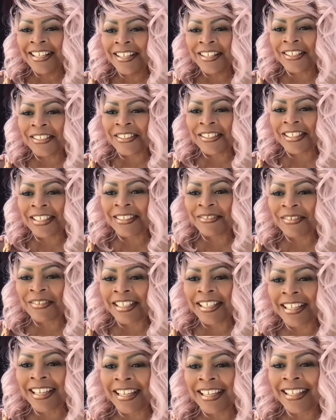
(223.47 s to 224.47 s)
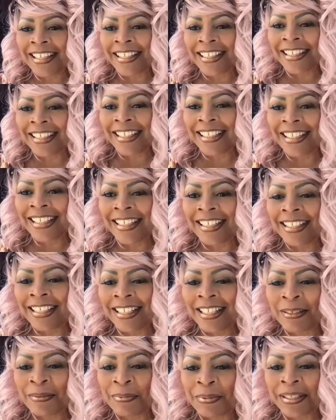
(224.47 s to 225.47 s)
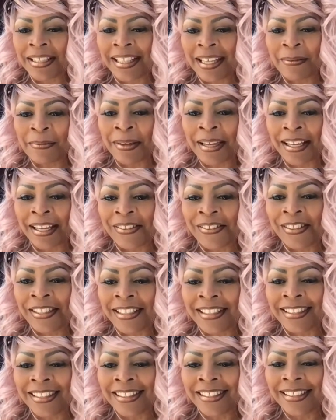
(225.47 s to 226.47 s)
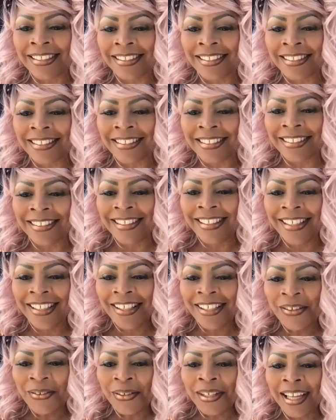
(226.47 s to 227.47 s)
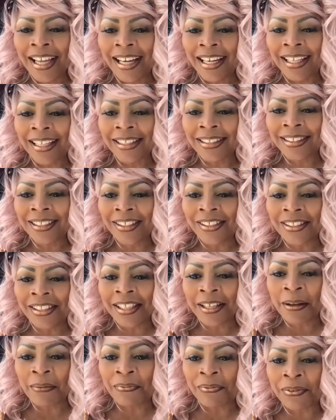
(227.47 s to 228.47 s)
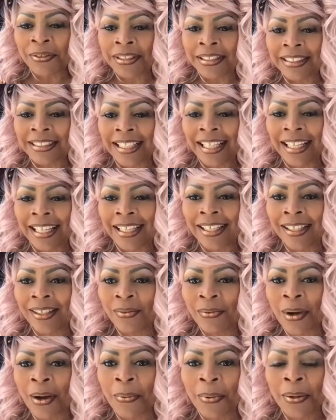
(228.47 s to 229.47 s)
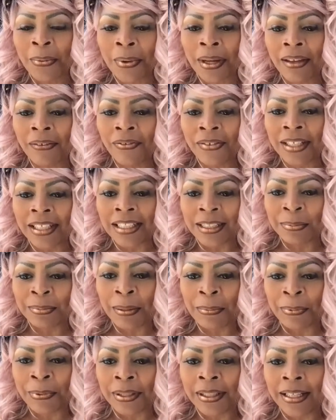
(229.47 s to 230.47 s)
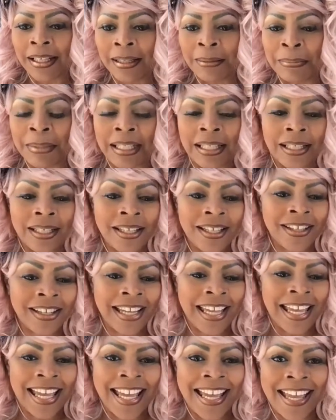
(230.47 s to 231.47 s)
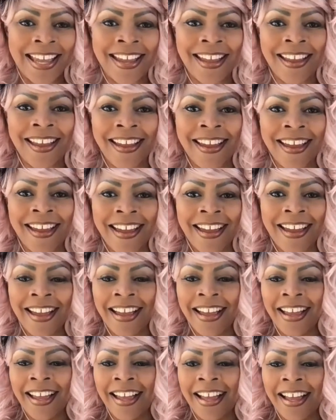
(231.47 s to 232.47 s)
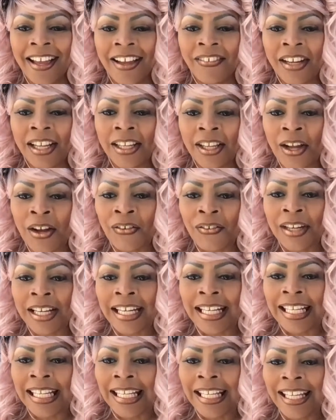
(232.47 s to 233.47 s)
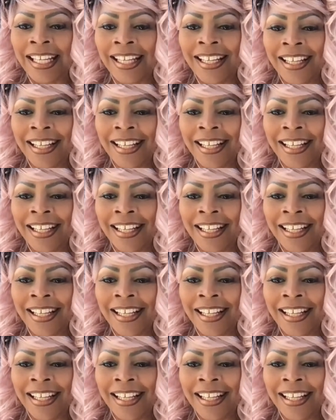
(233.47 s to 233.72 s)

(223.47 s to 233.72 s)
Hold on. Let me go ahead and put that back on because we got to get turned up for a second while we wait for these people to come in, okay? All right, y'all ready?